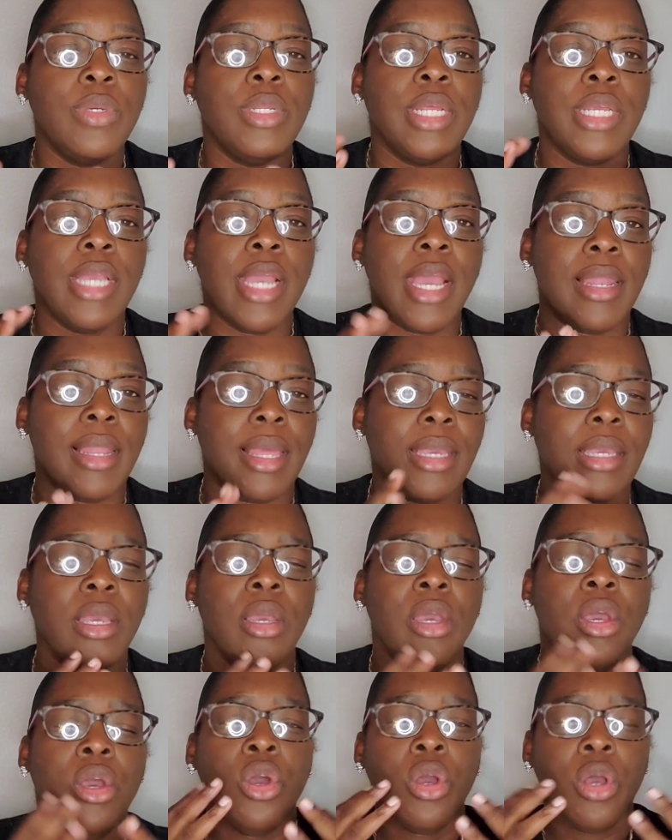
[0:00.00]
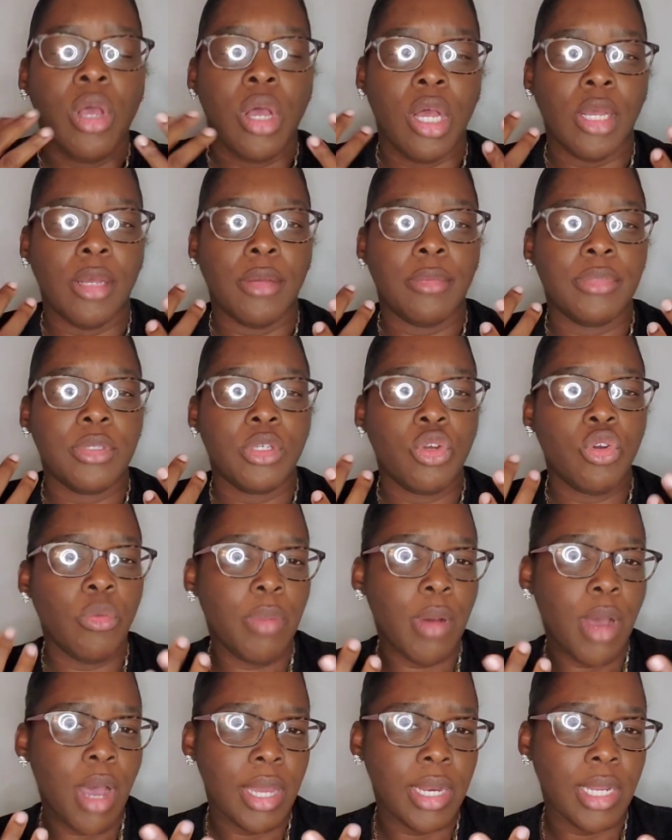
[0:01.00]
And they had like
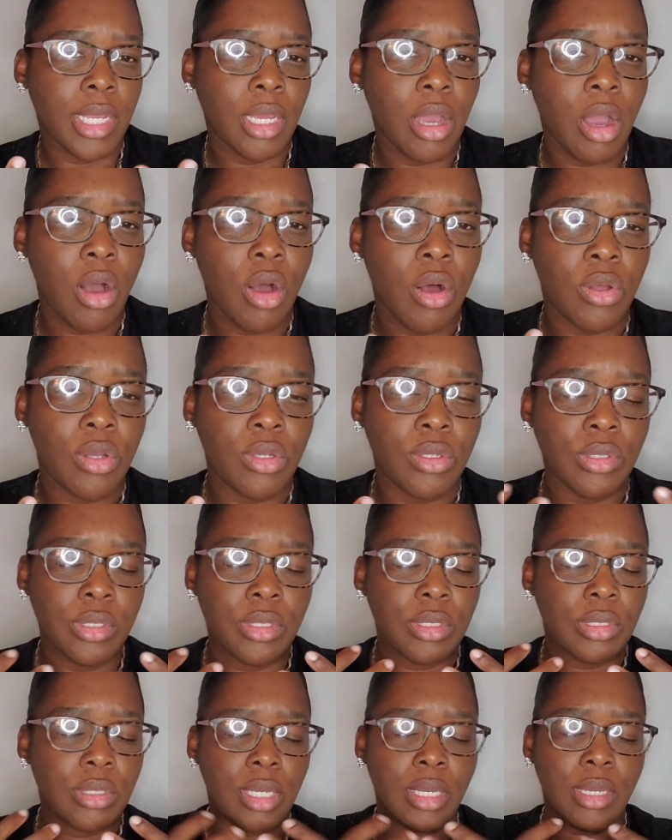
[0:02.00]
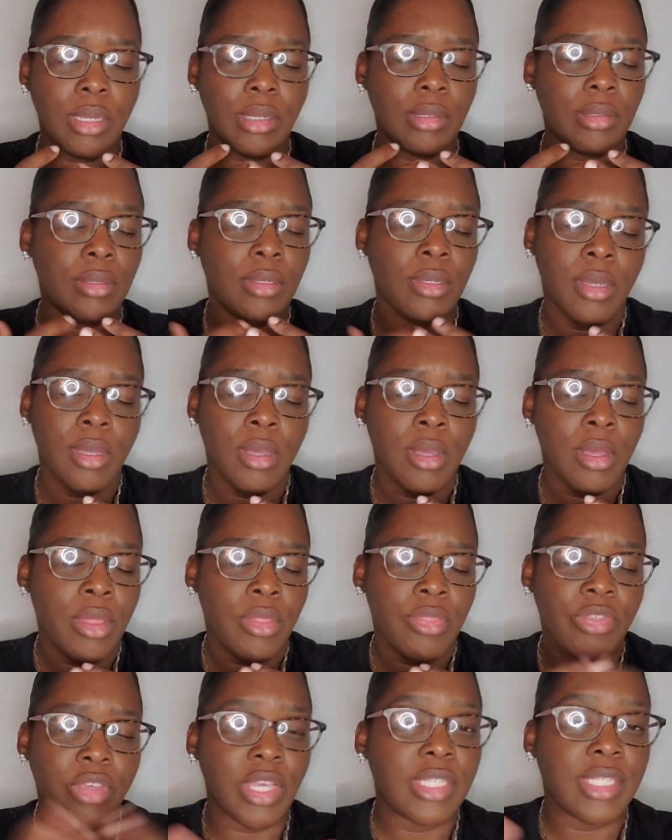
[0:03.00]
couponing hauls and
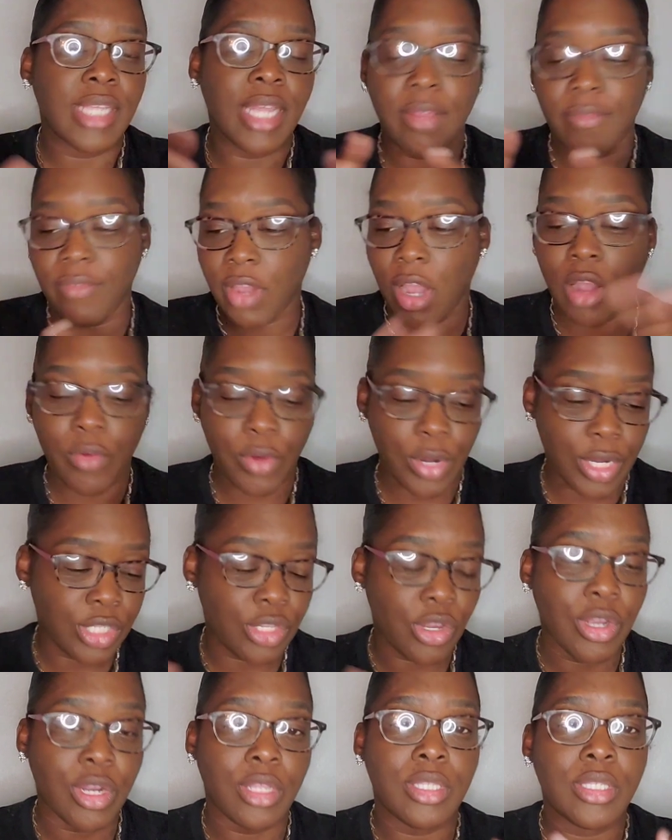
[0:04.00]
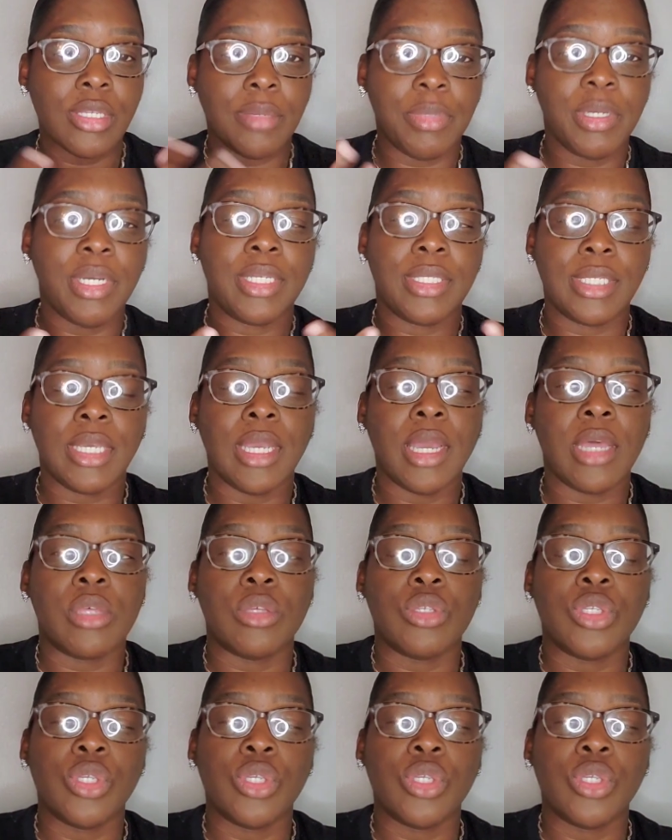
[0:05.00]
things that they've already started to put together.